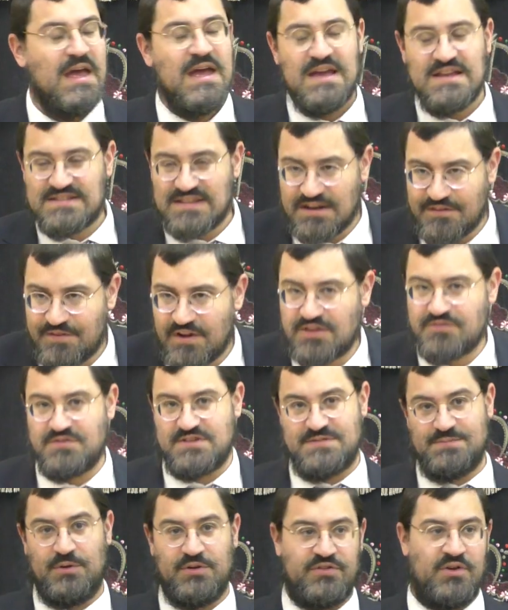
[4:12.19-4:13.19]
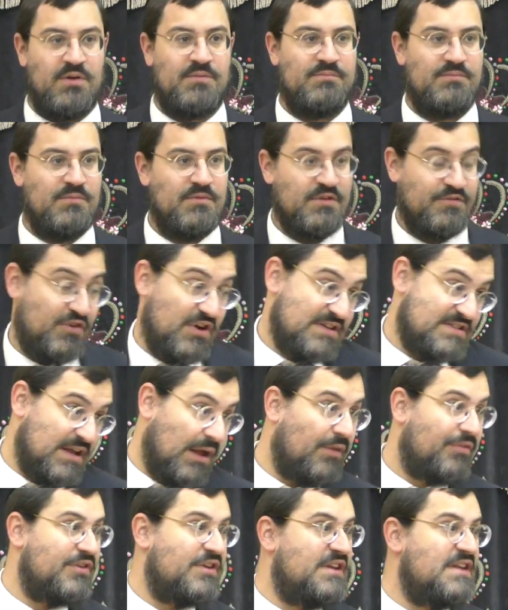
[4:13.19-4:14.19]
He said, avad v'tz mutar. For his
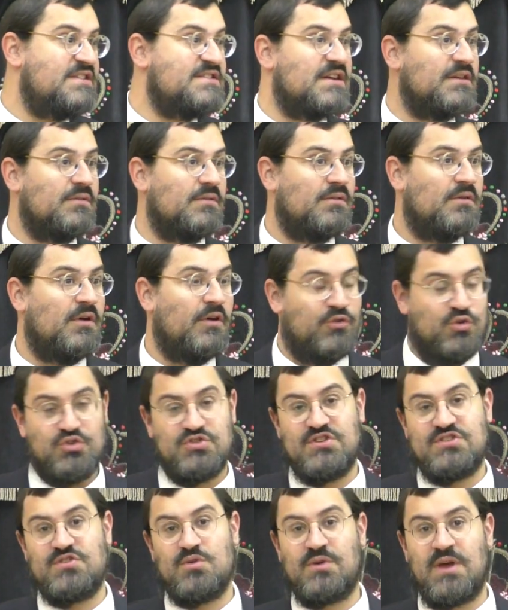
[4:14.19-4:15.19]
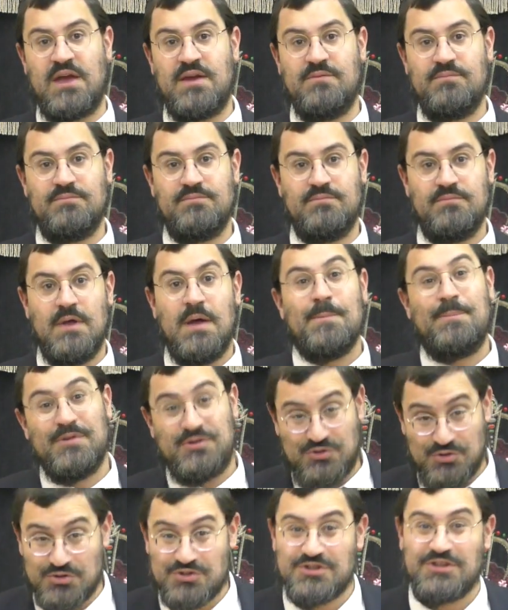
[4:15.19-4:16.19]
health, he needs it. Of course it's okay.
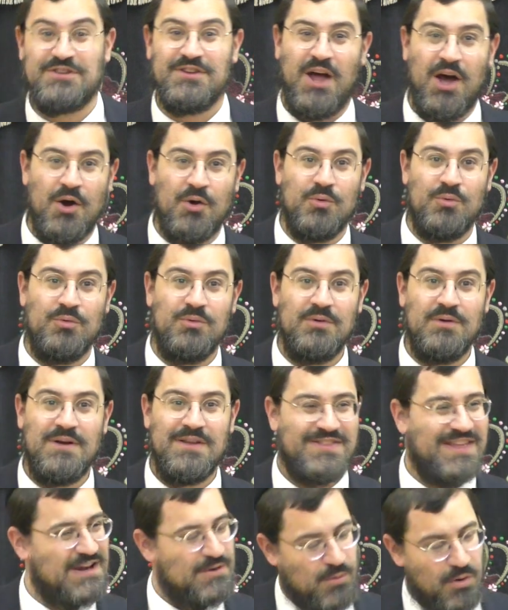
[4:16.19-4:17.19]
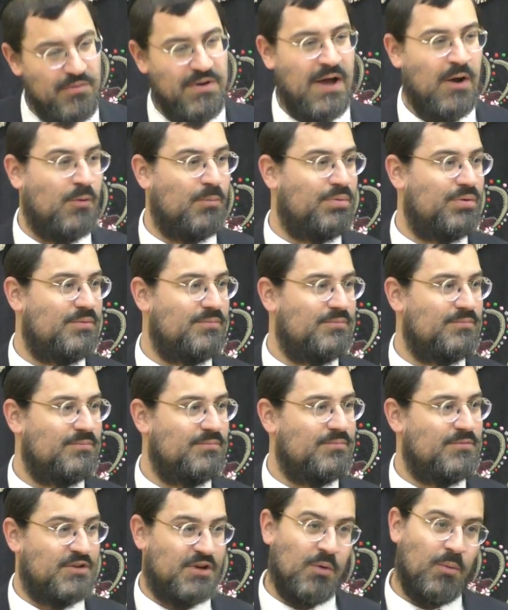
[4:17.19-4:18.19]
But you should know that it won't help.
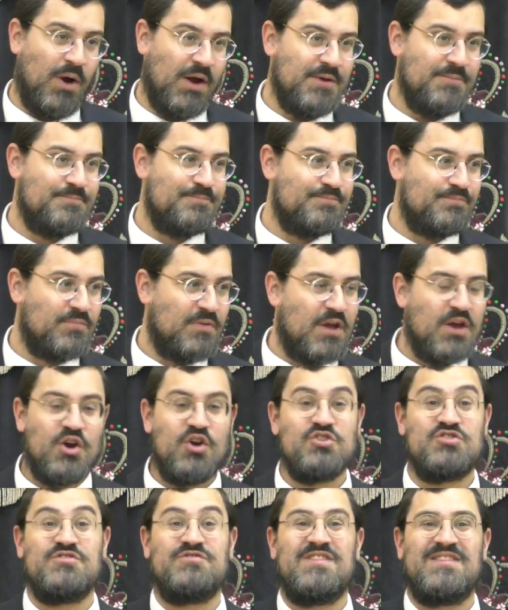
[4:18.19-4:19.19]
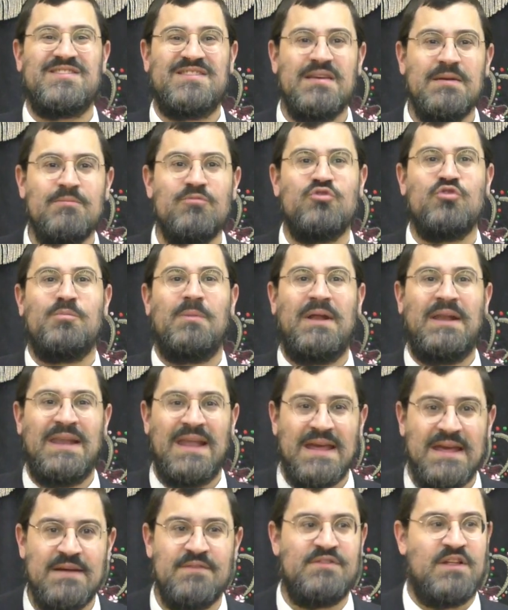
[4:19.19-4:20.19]
You know why? Because of the timtum
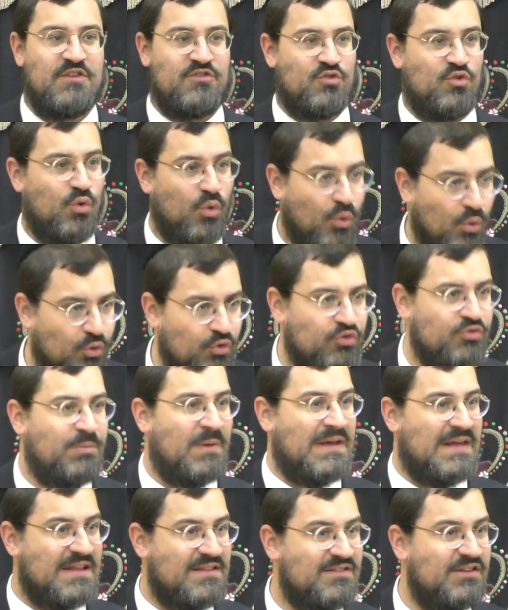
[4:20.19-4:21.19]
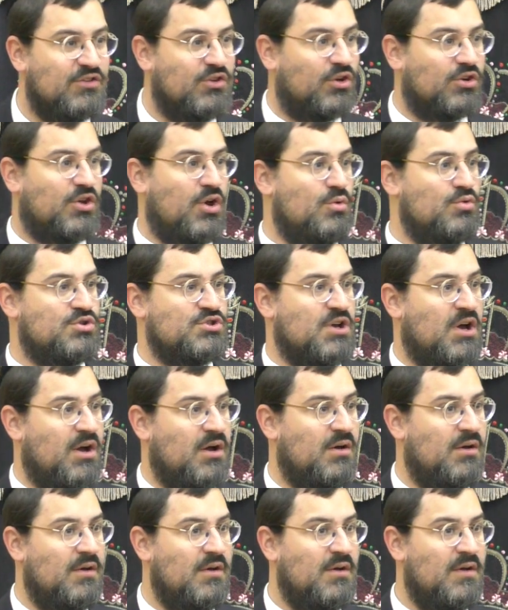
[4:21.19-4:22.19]
alev that's caused by eating not
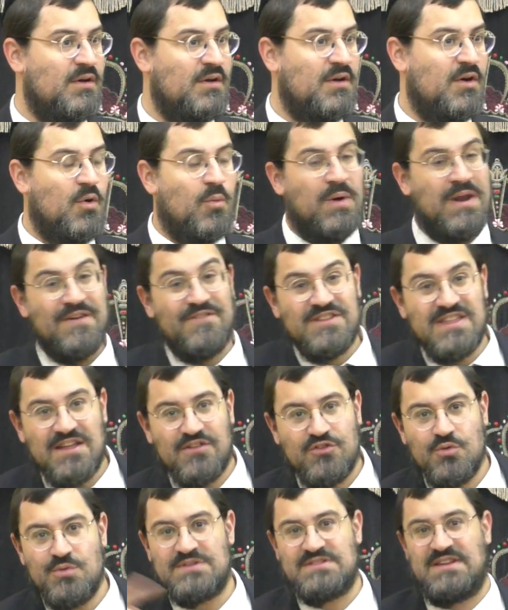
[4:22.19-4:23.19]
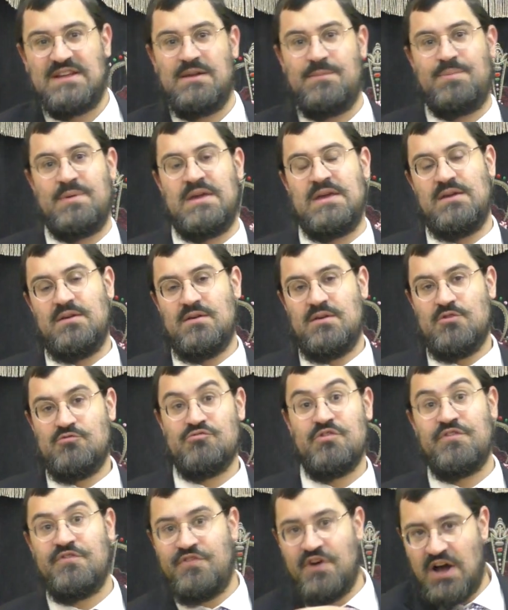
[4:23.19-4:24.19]
kosher, whatever they do is going to be
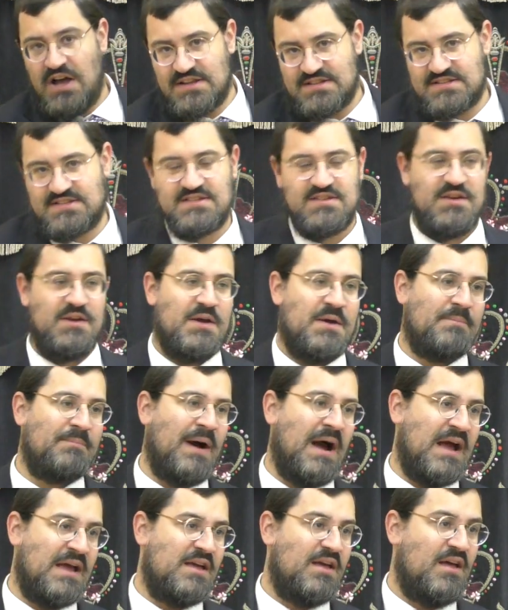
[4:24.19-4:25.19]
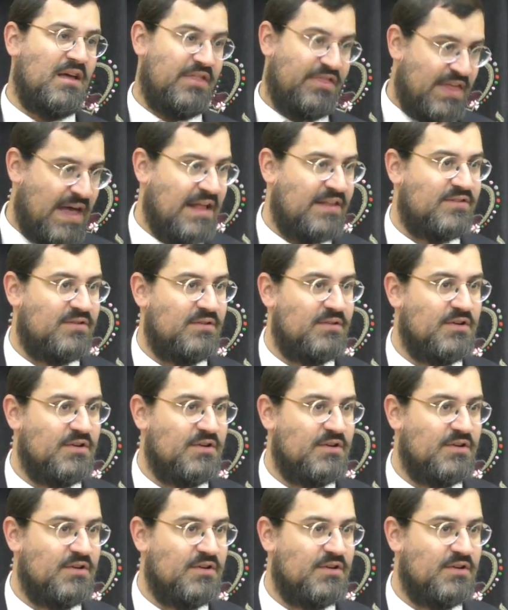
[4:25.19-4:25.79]
reversed by that.